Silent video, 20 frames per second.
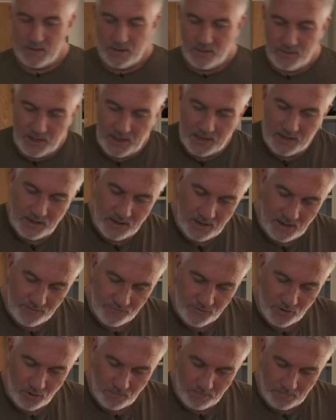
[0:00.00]
Then I've
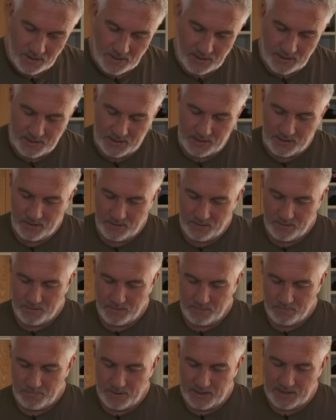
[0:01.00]
got my
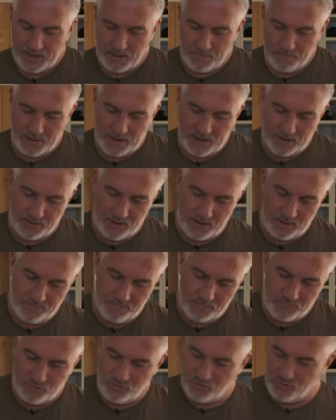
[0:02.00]
baking powder,
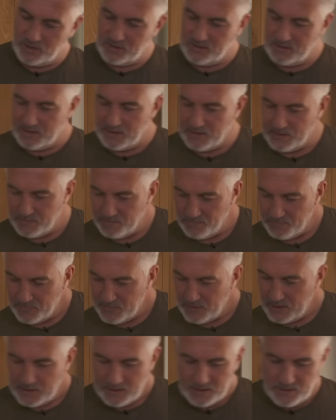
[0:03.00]
straight in.
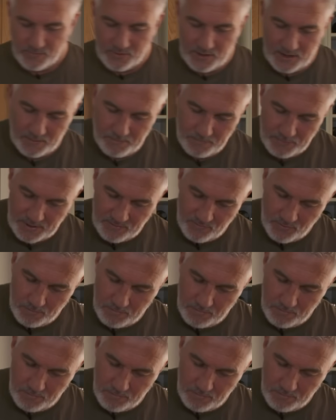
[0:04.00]
Give that a bit of a